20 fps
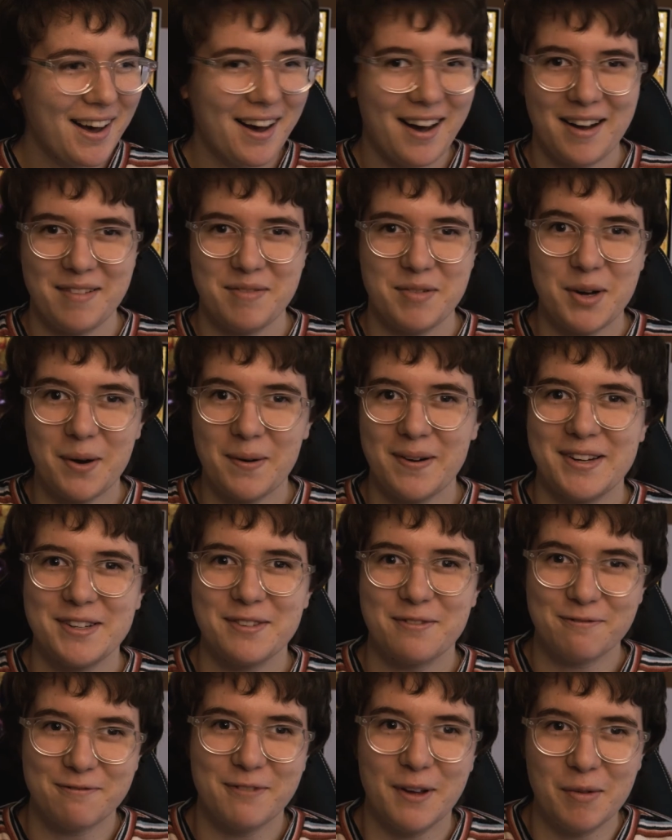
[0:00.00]
I'm going to
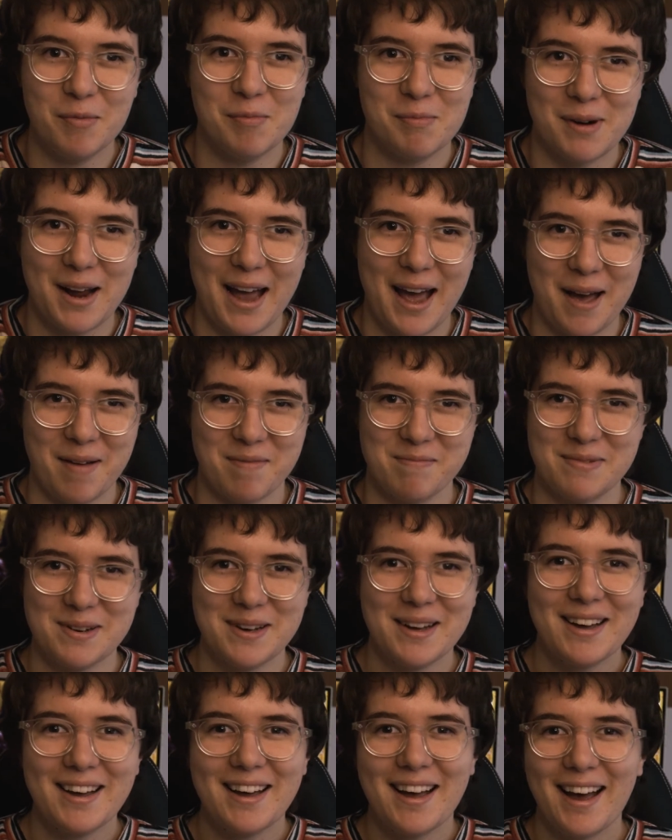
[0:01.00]
film camp.
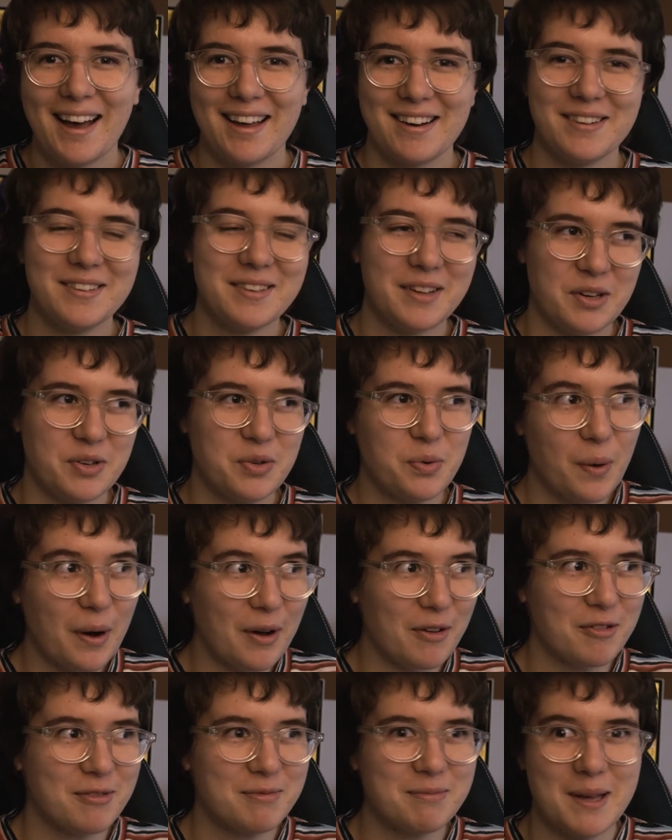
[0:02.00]
And only
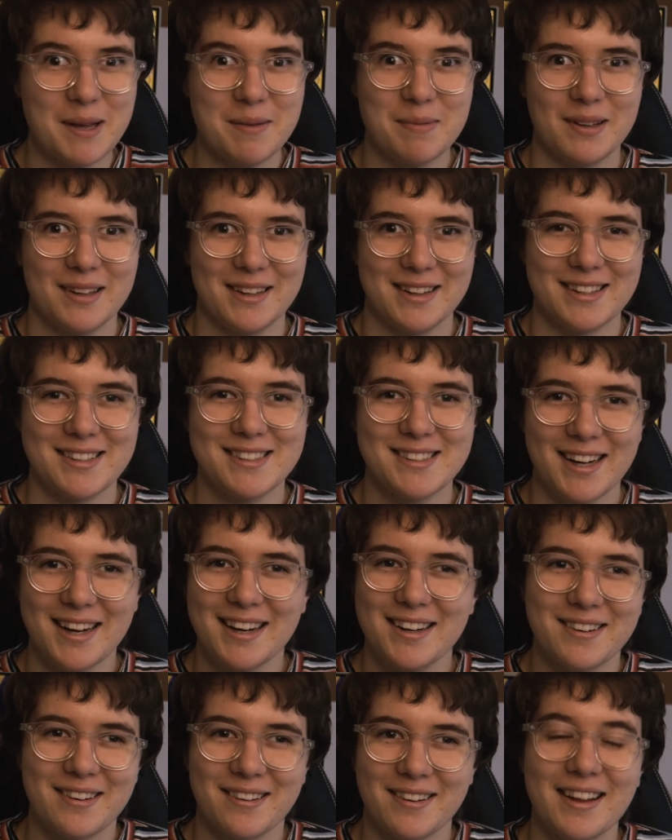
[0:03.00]
12 people in the
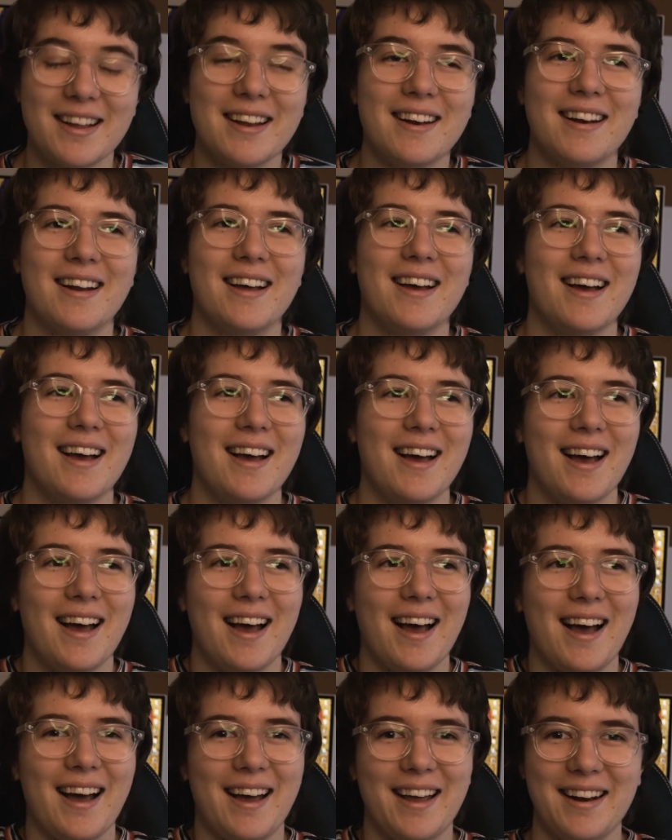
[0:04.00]
state got in.
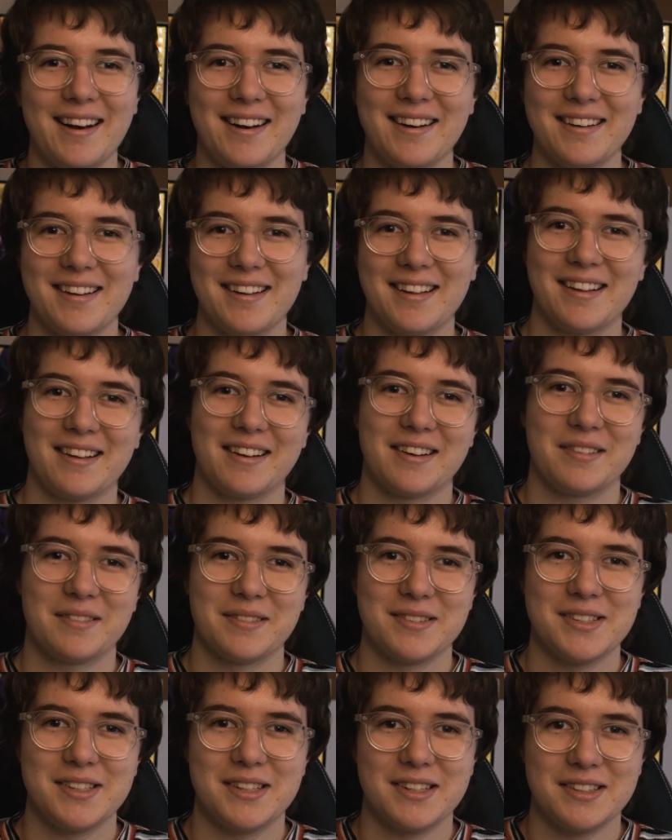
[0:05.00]
And I
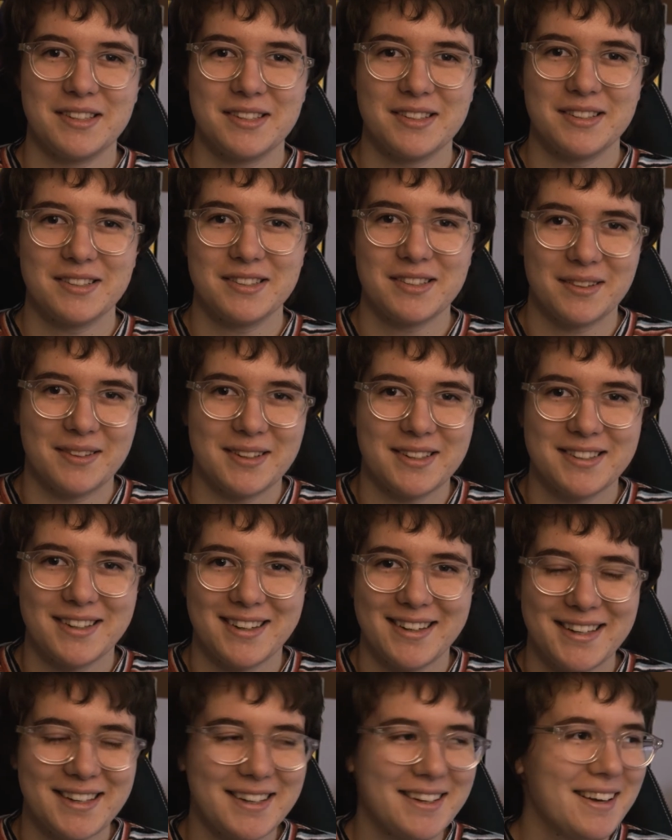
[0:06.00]
was just so
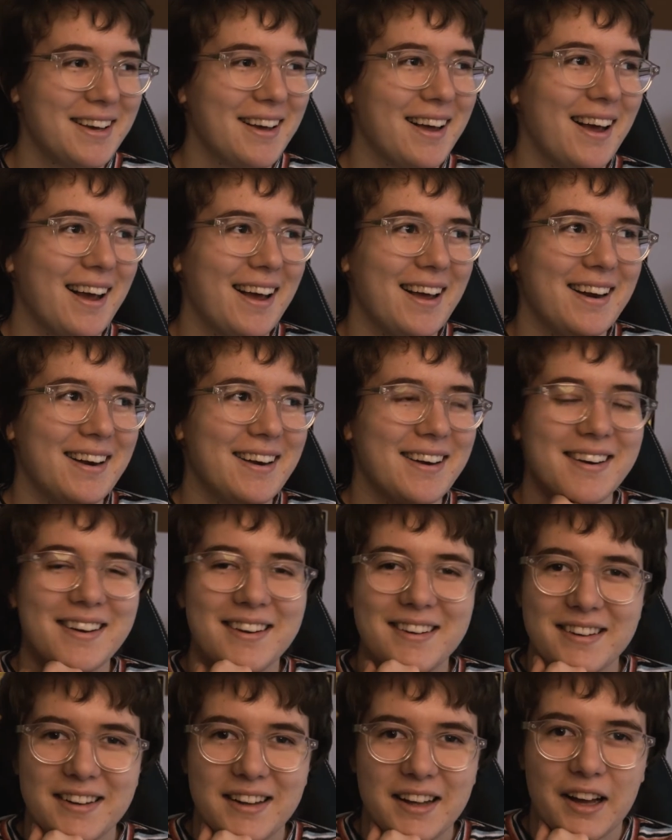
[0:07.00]
excited. And
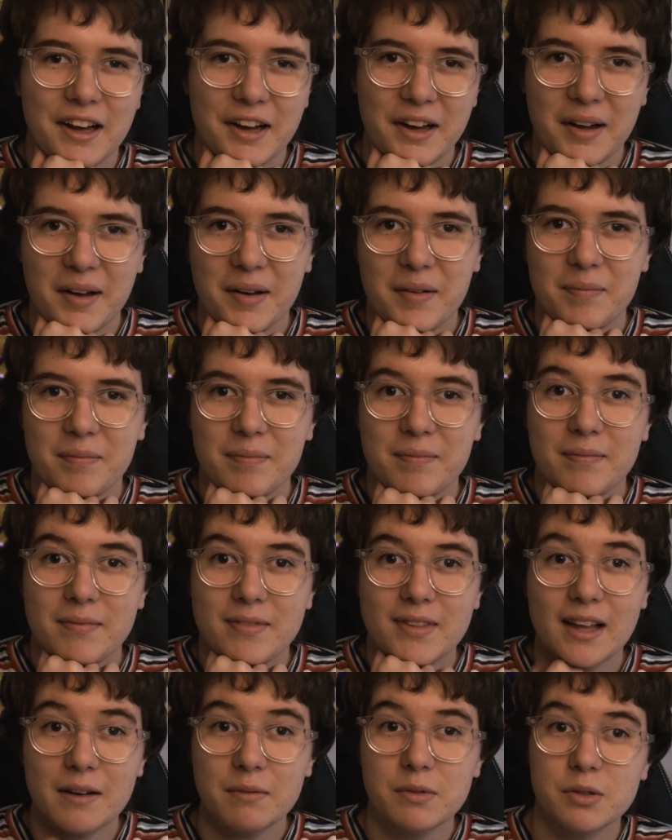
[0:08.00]

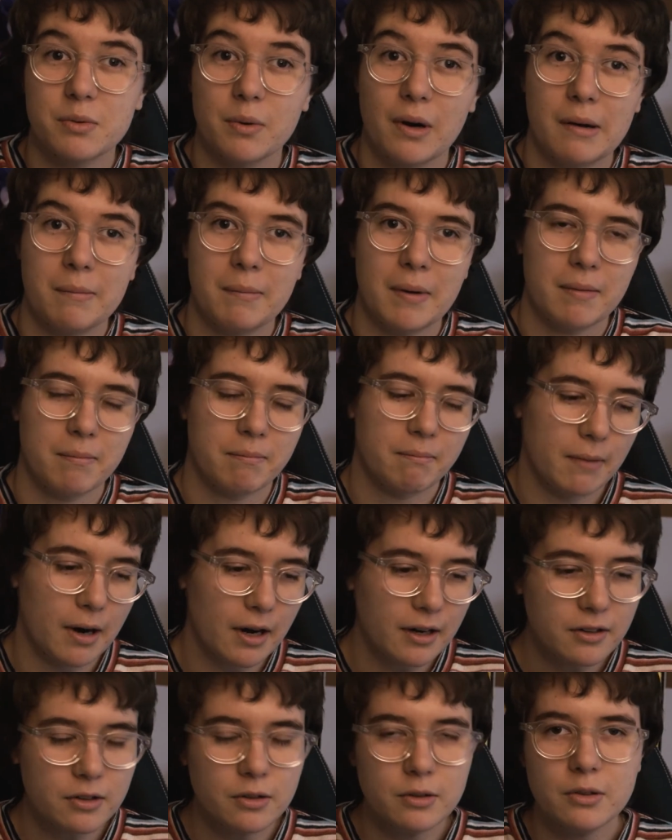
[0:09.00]
that was where I met
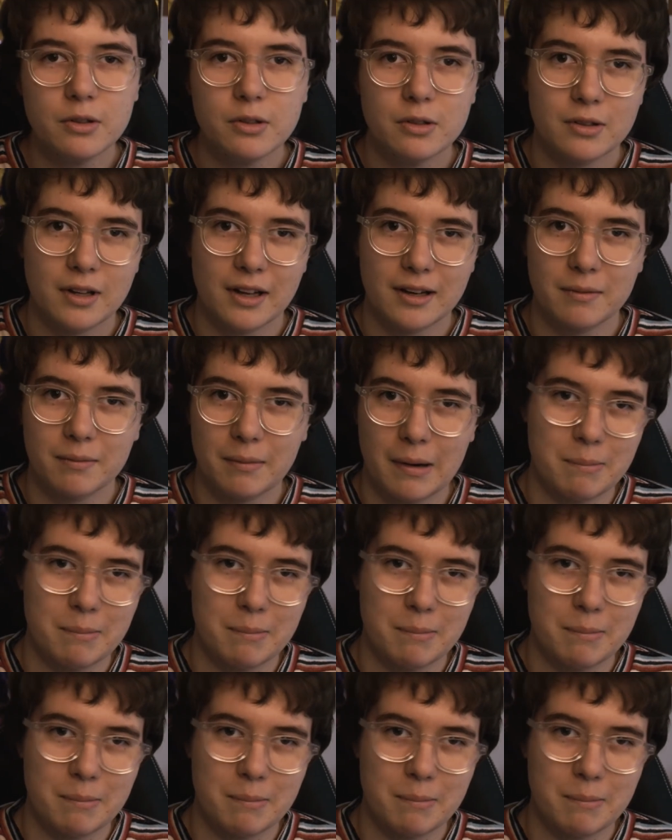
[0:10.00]
Michael, who's like my